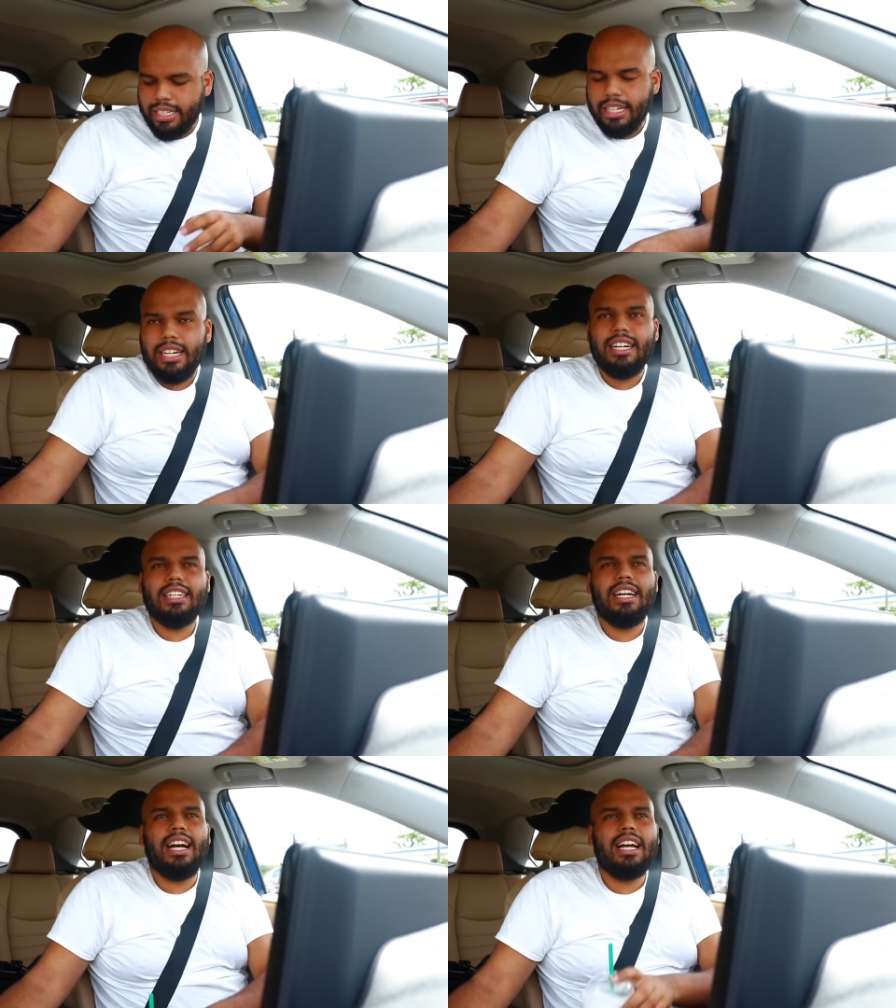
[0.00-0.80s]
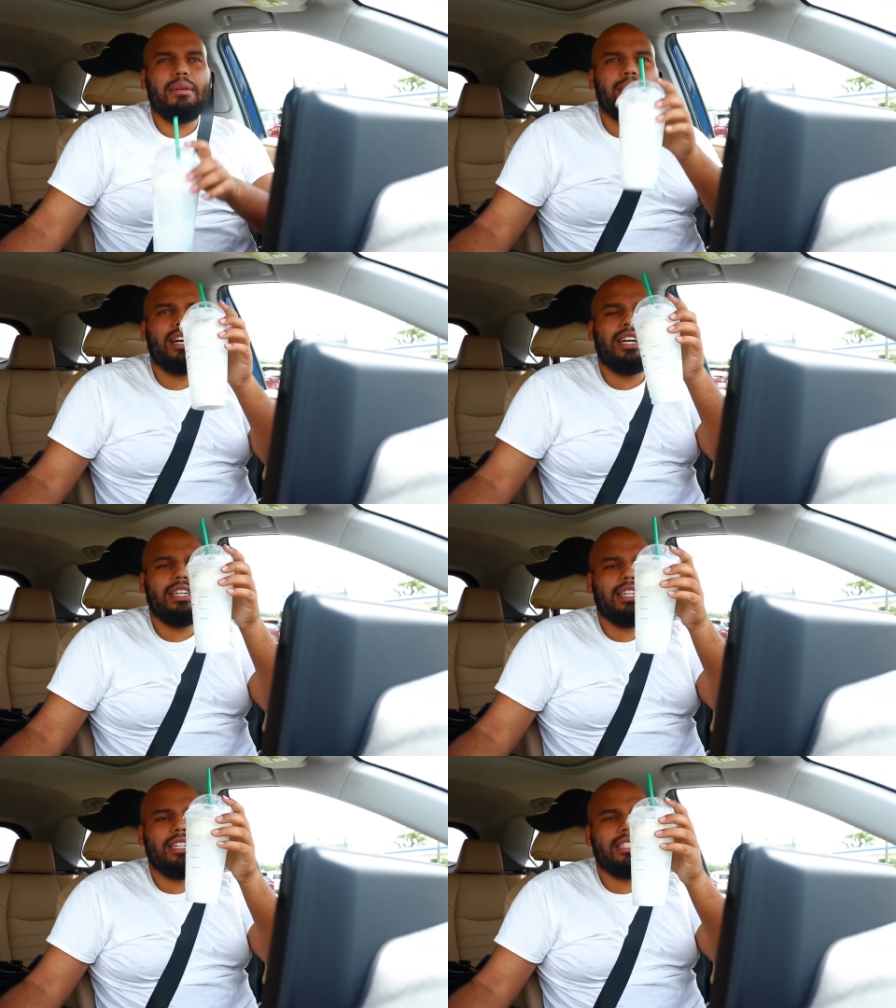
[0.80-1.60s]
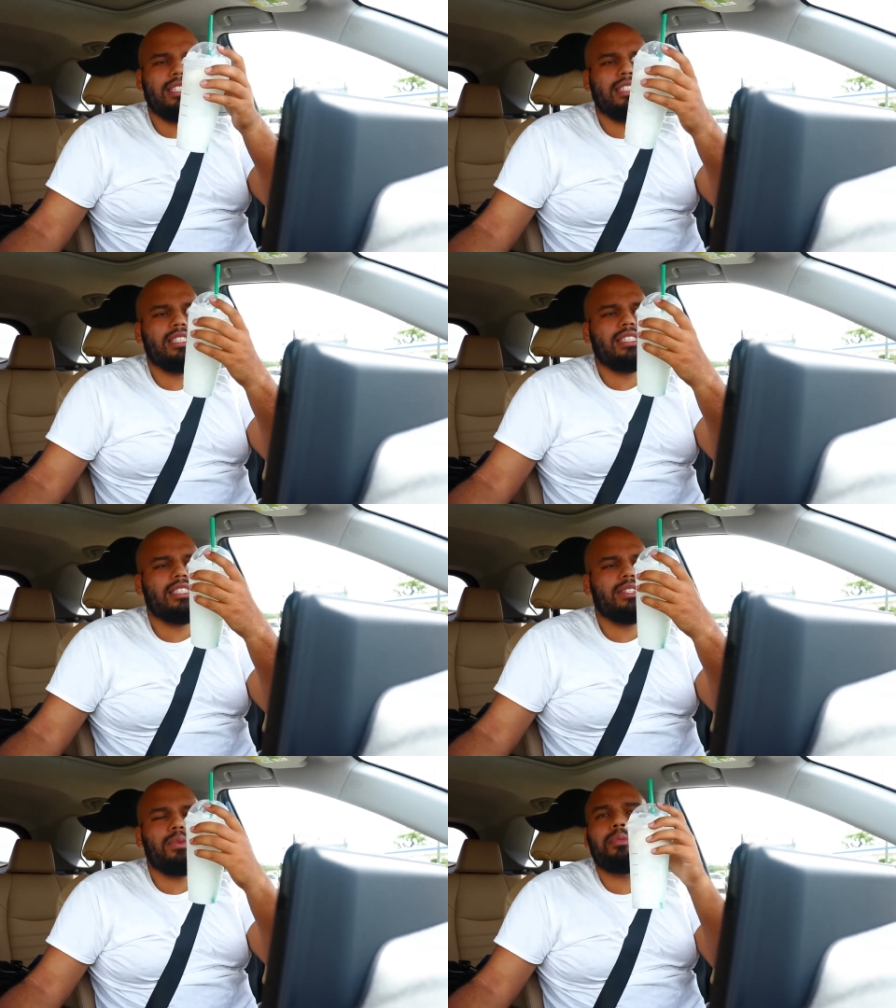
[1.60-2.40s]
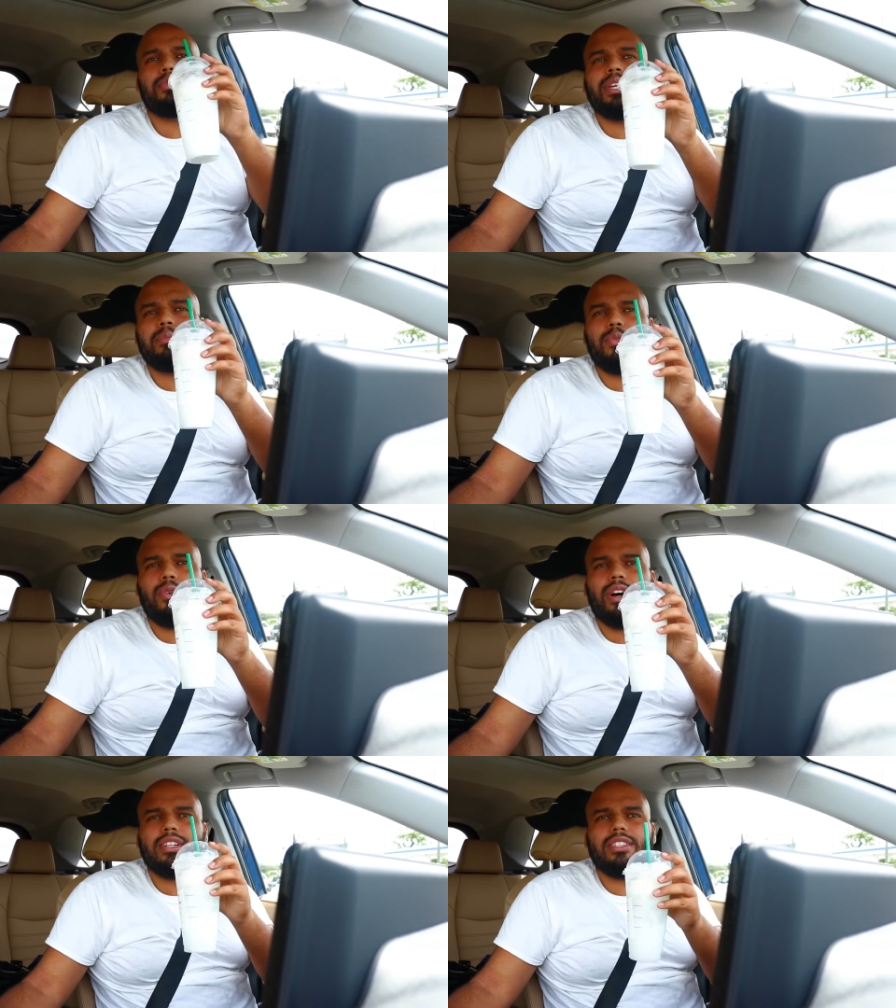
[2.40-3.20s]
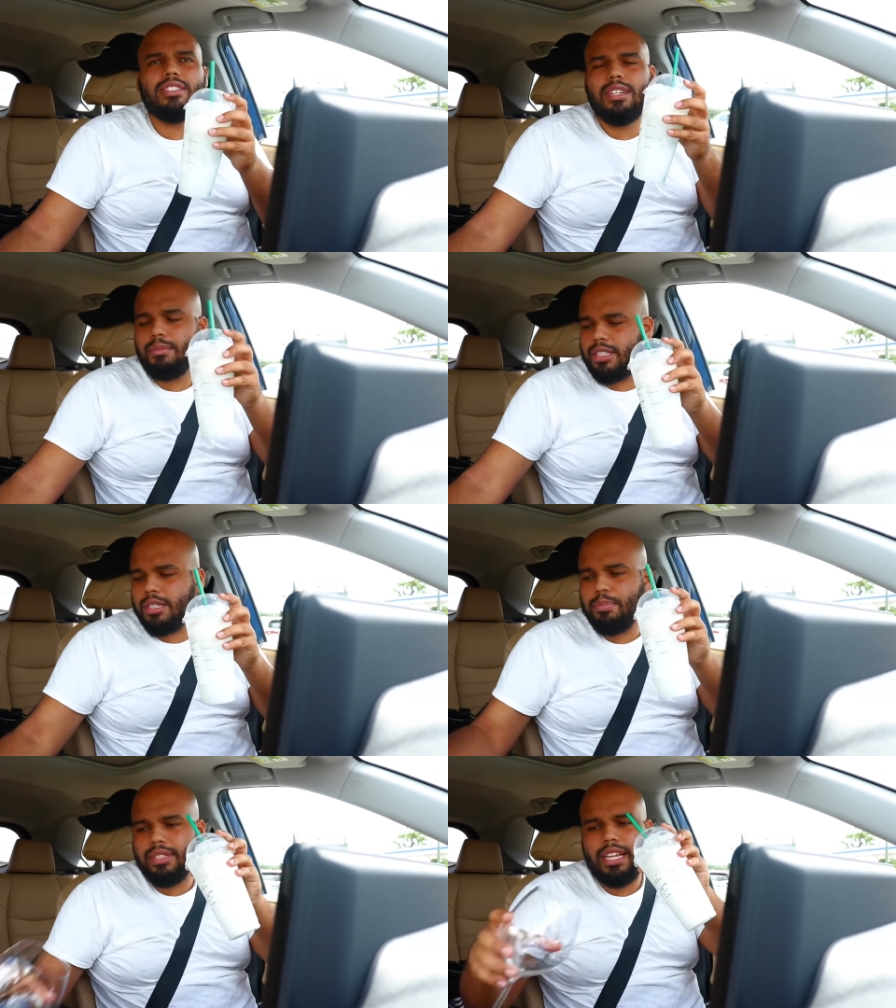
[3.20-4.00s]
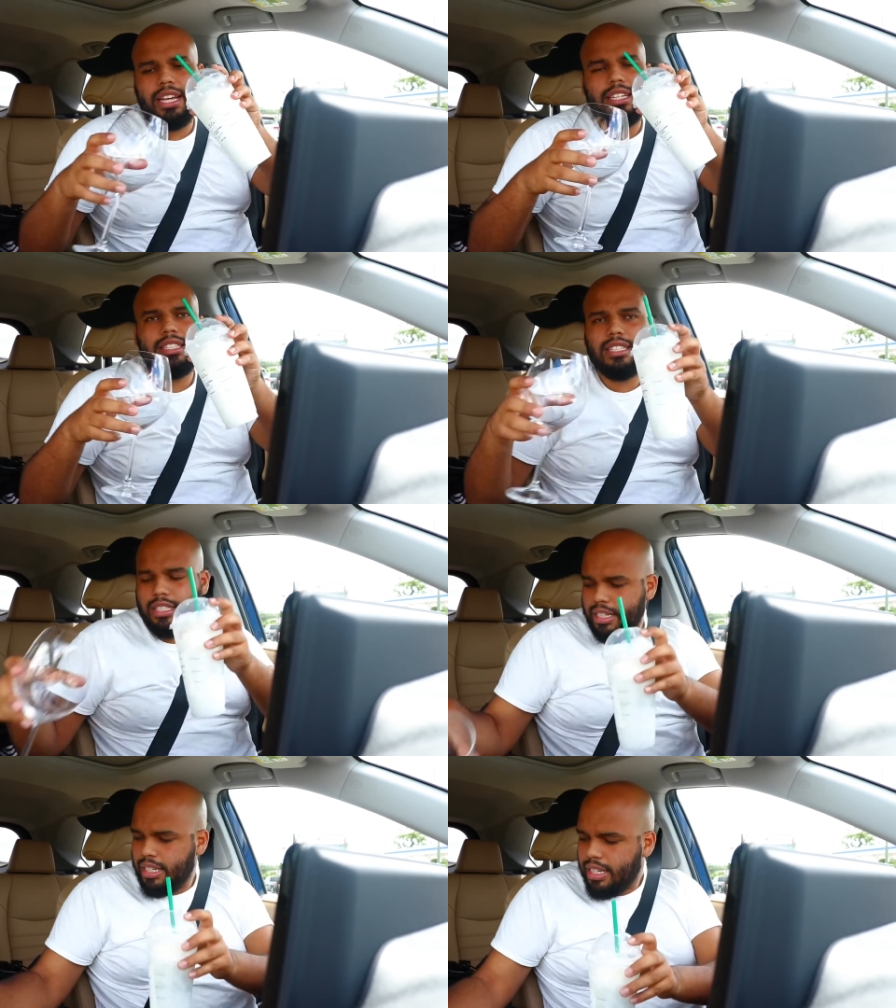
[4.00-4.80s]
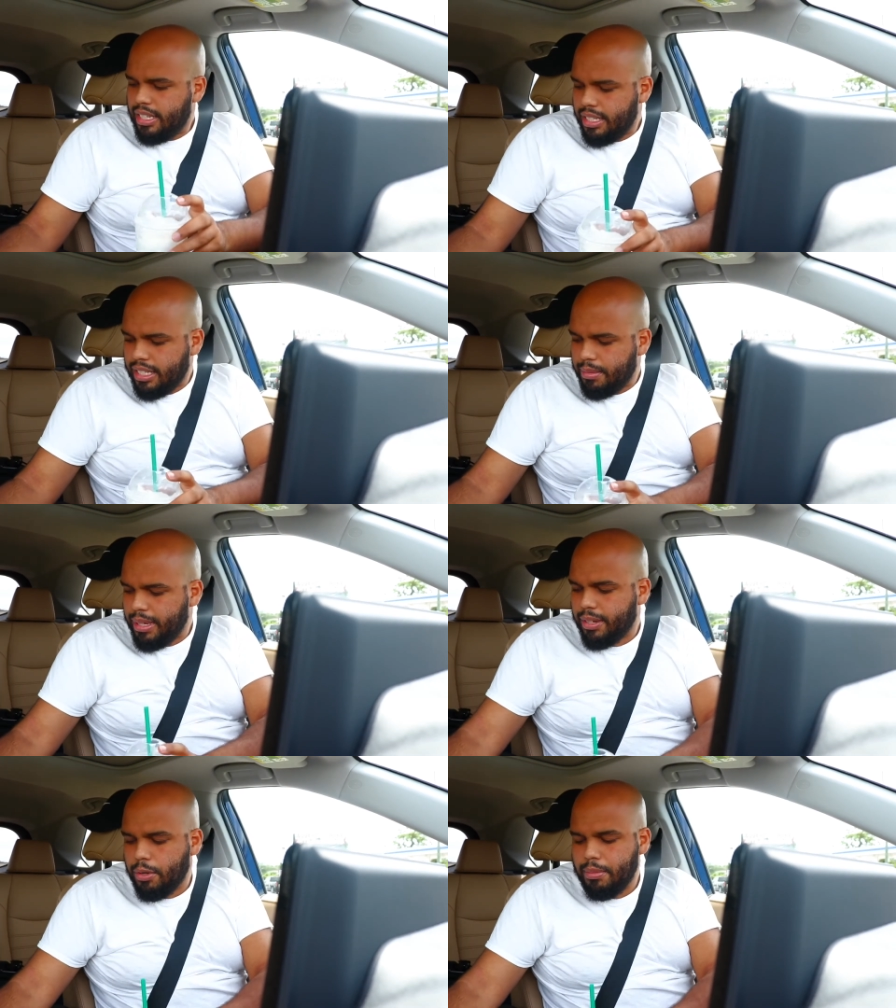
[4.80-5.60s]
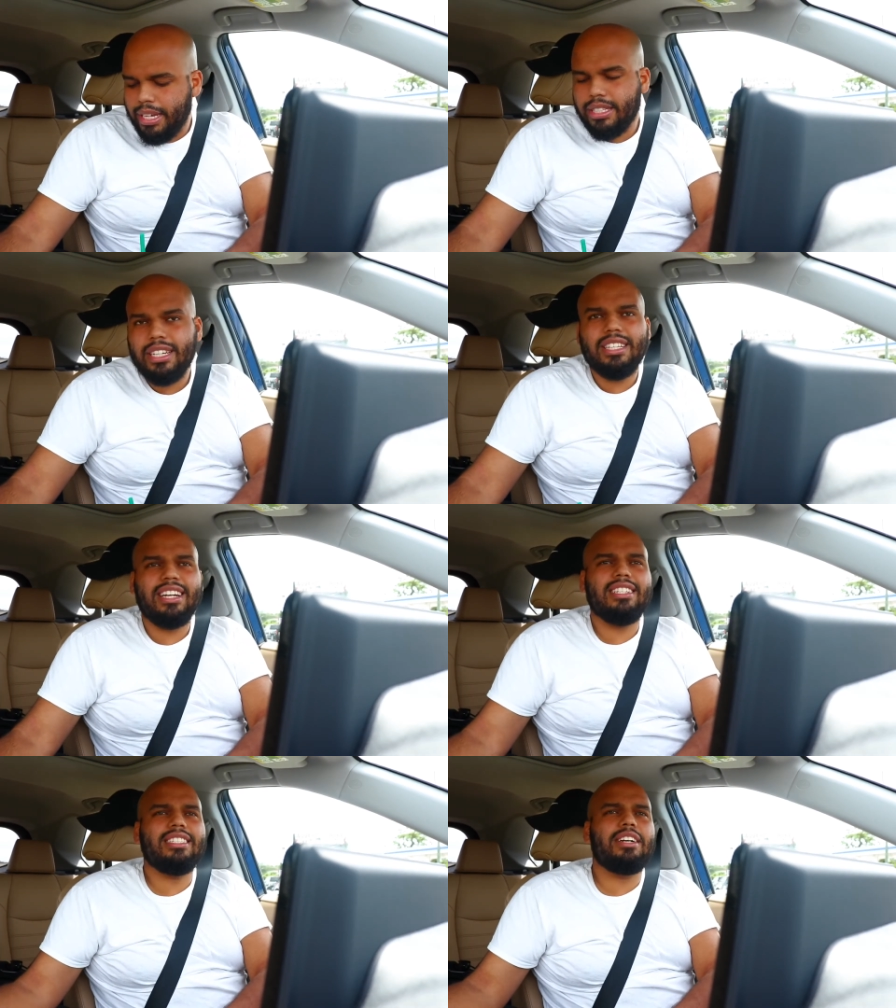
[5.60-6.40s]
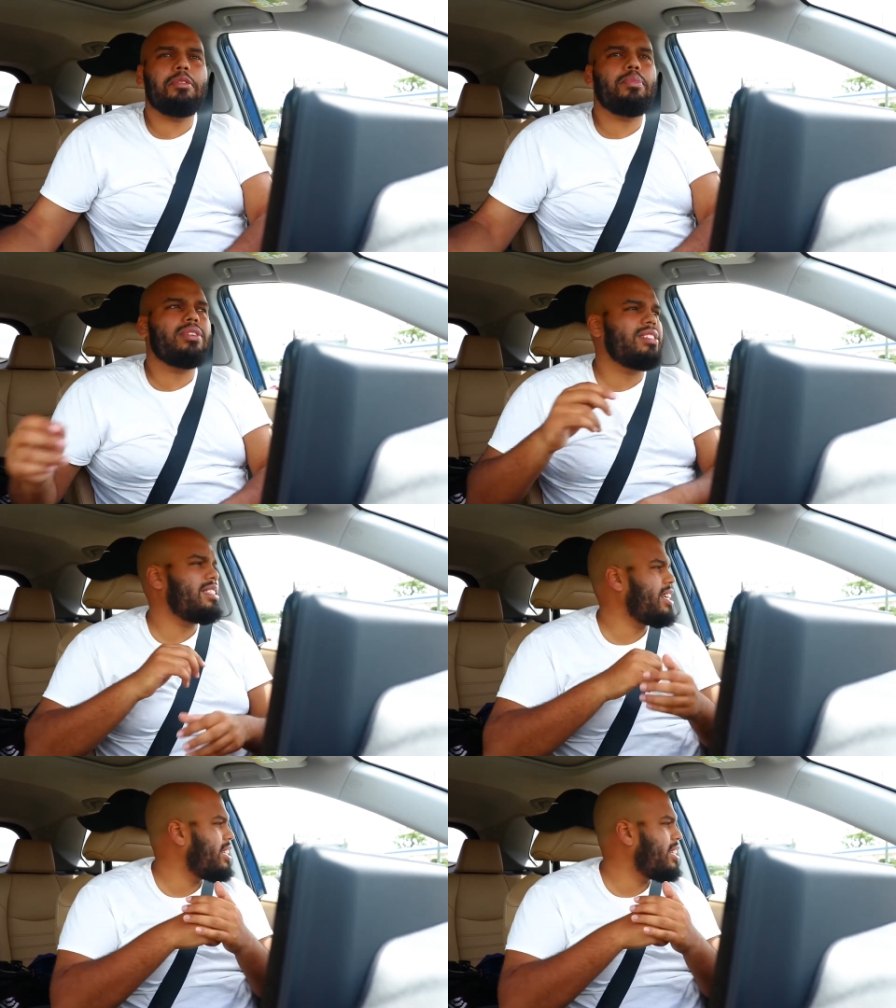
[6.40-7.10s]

I got my whipped cream with water, so I'm just gonna put that in the, you know, make it romantic. Like I said, we broke the second